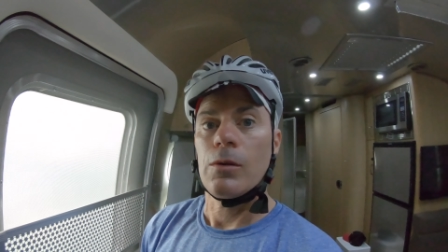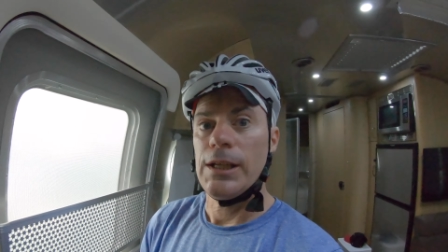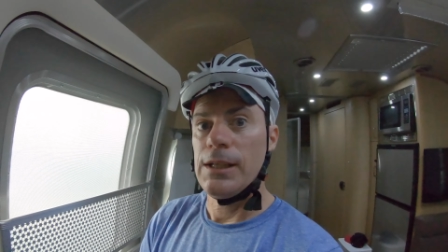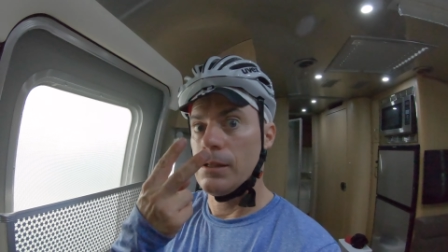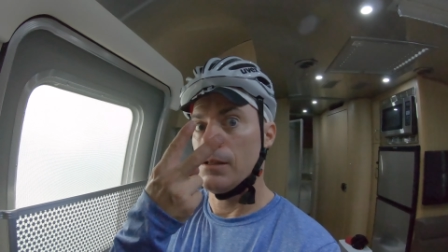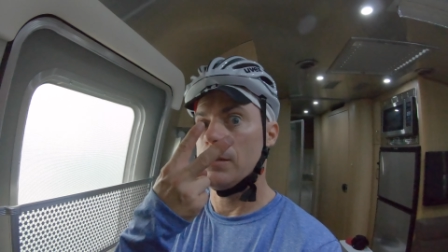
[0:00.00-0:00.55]

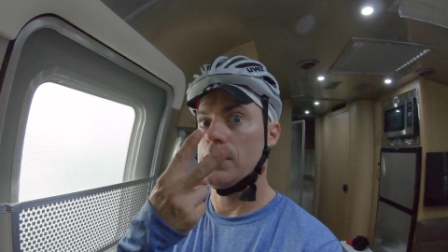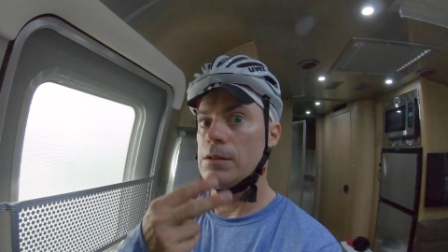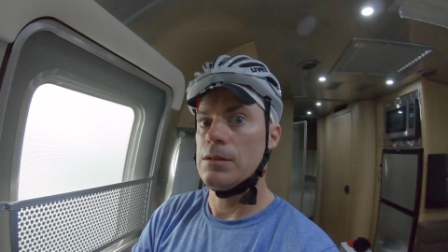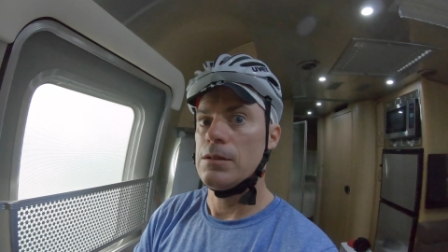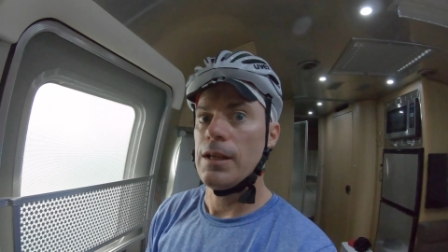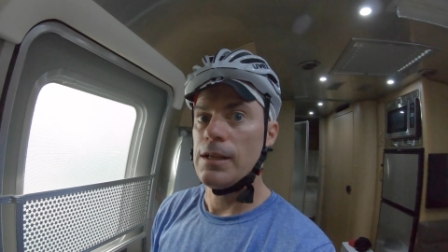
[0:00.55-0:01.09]
right,
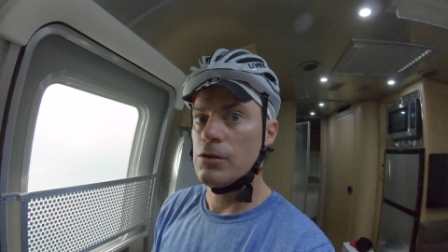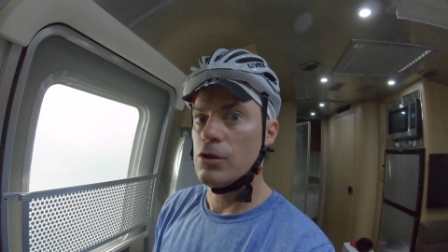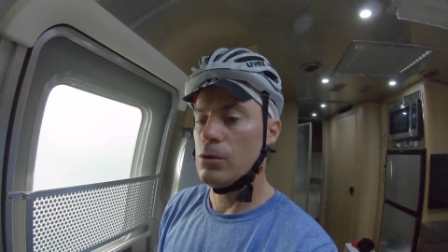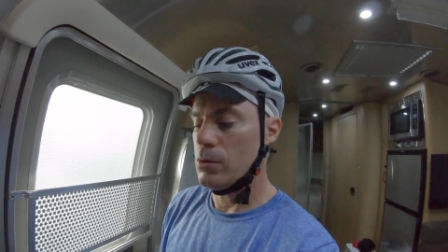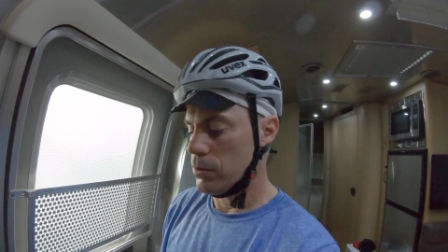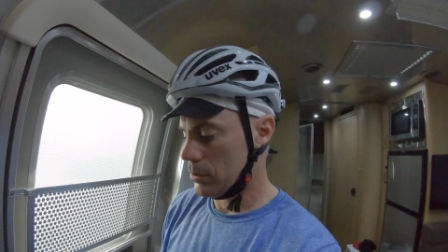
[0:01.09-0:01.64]
take
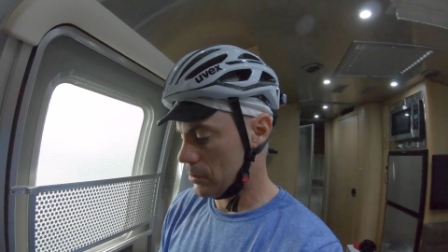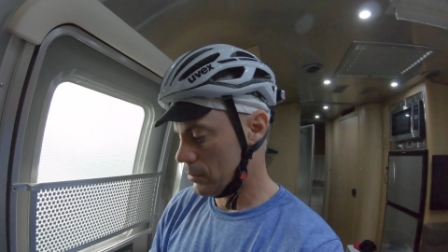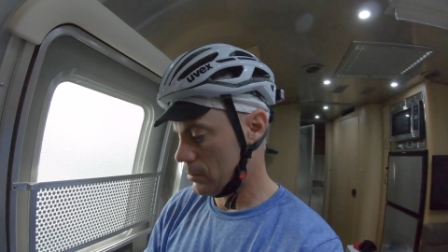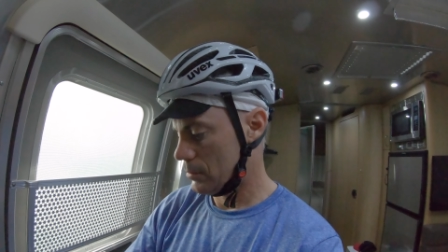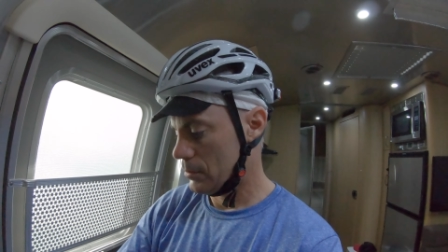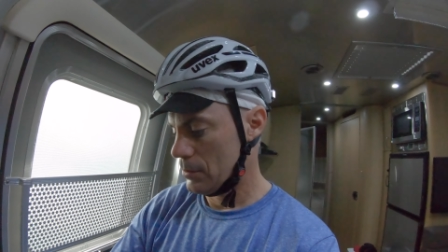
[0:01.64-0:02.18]
2.
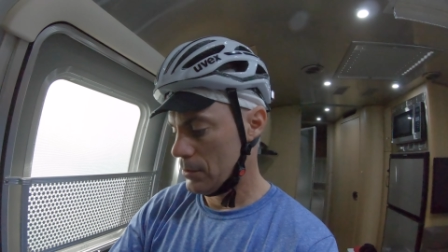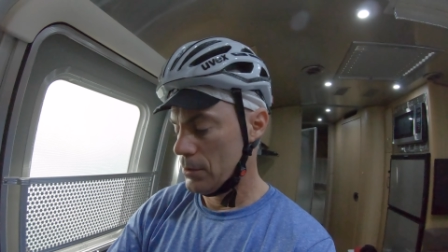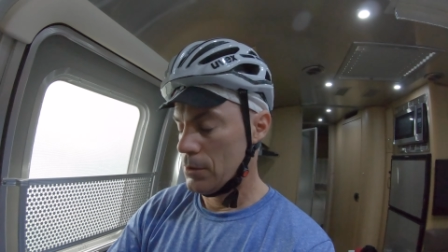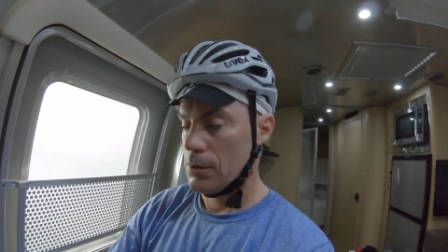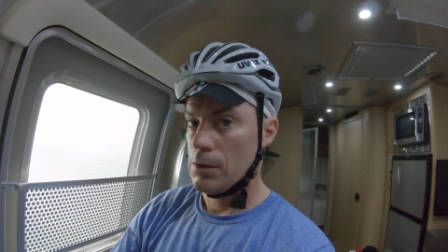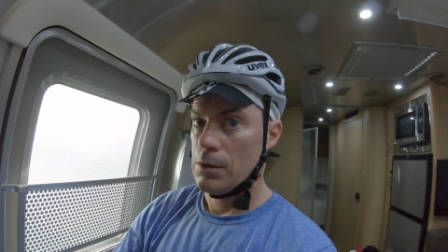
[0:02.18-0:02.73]

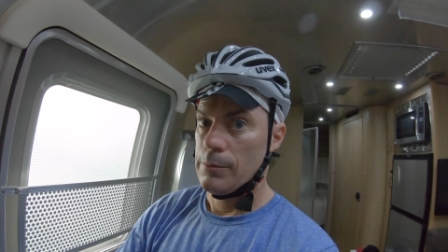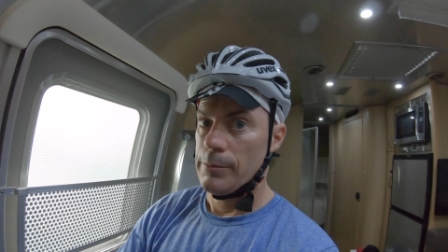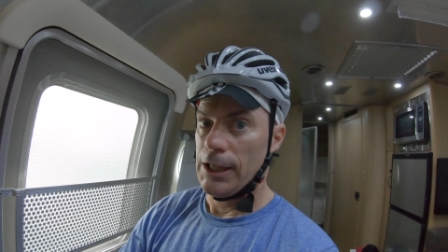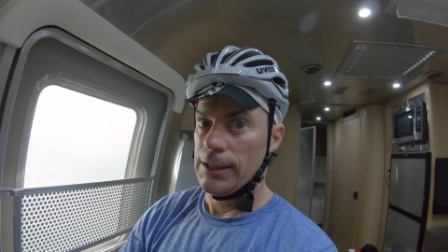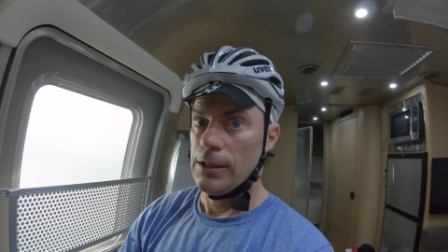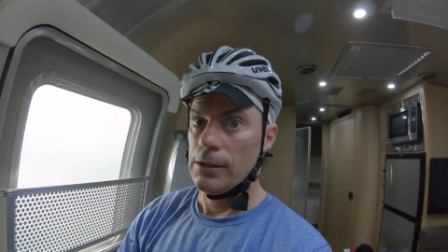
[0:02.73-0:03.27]

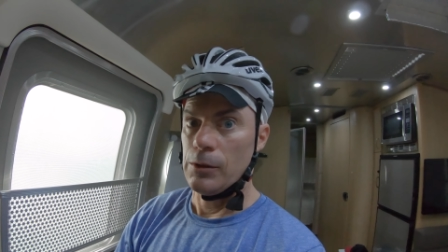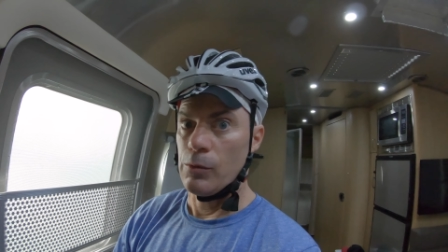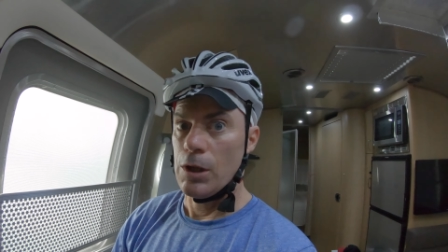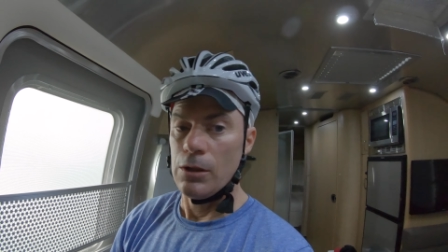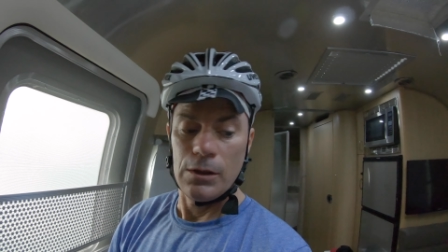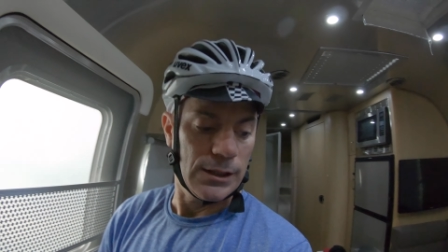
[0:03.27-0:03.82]
About to hit the
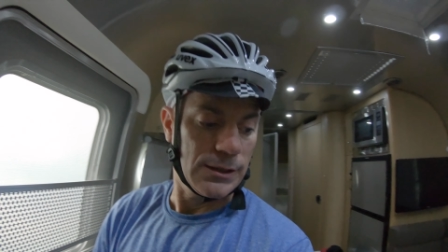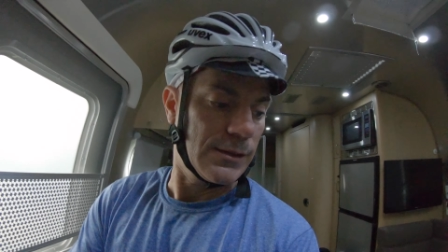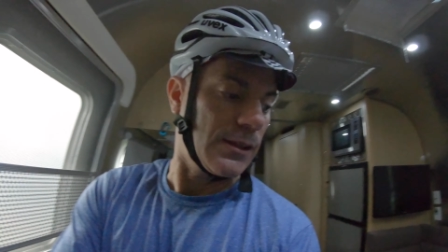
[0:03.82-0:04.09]
road. It's